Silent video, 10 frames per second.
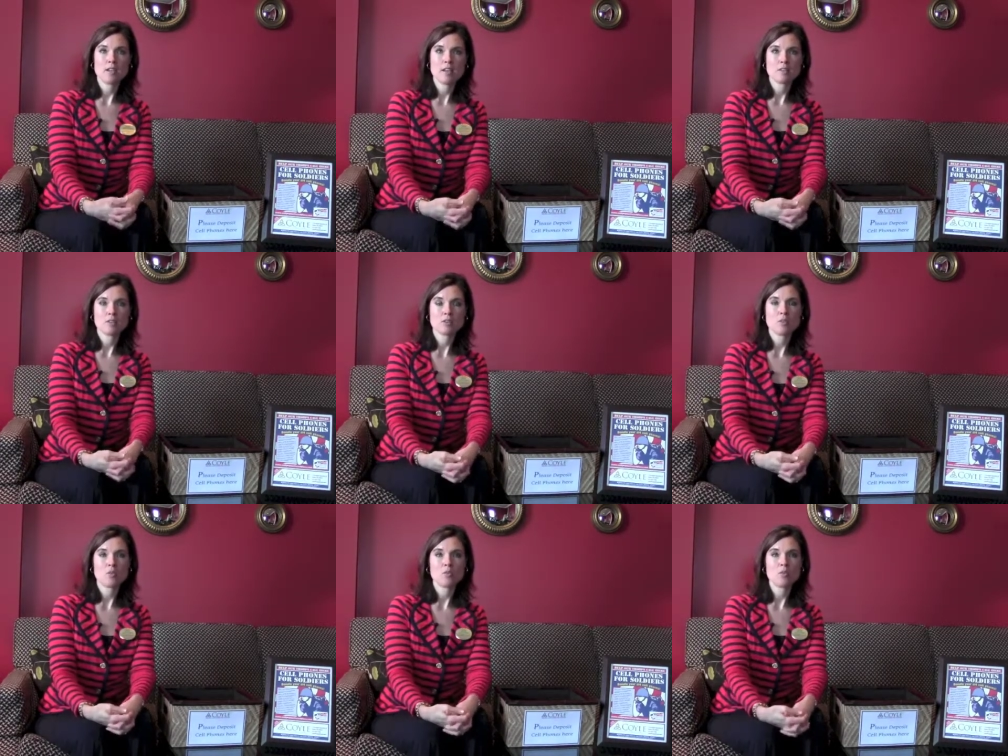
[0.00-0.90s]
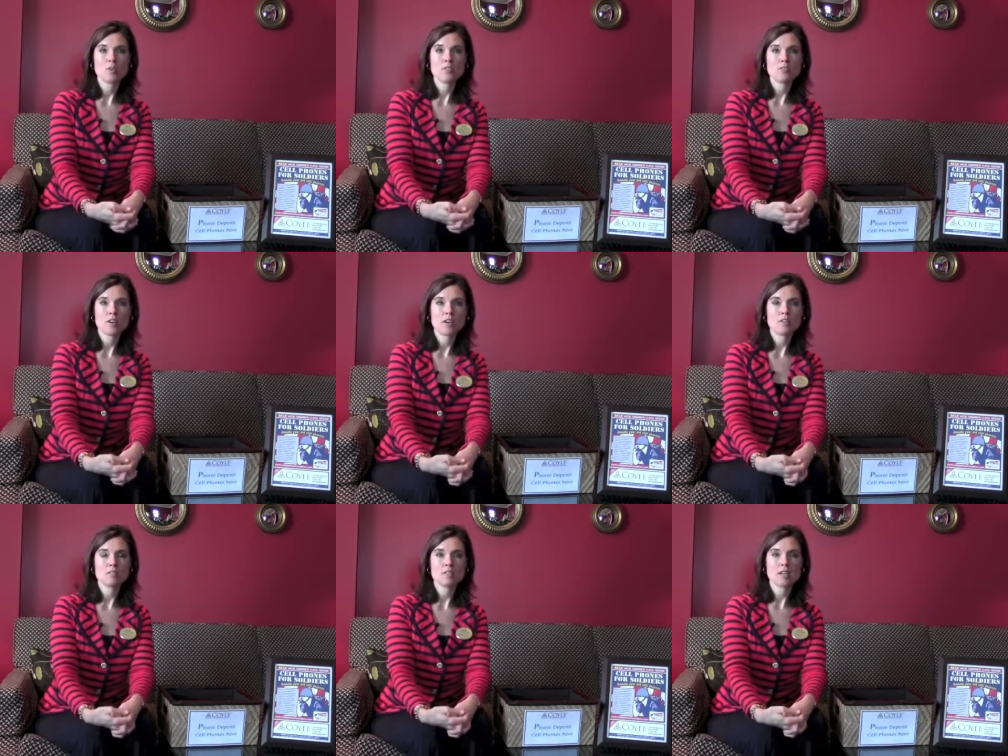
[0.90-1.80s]
And so we
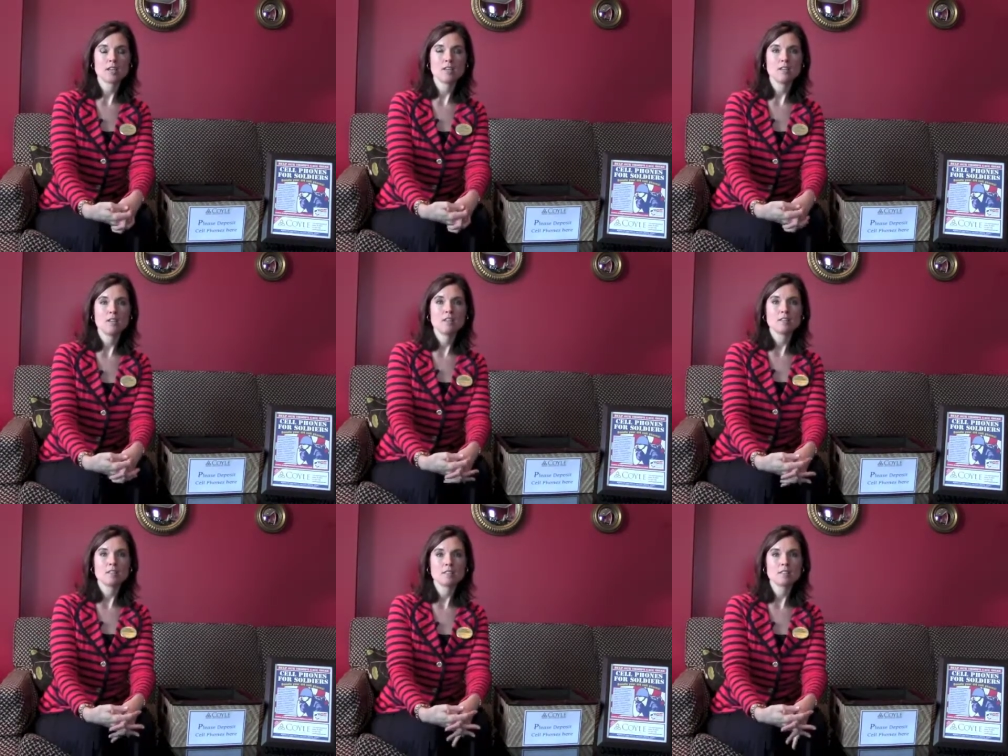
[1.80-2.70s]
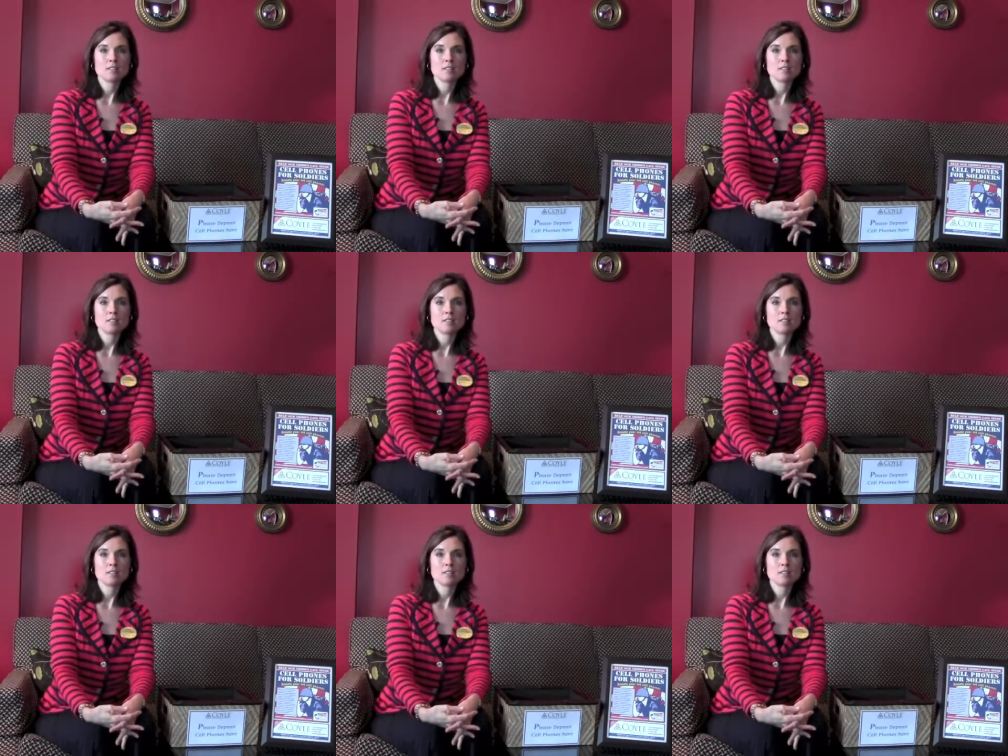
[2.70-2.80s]
found that this is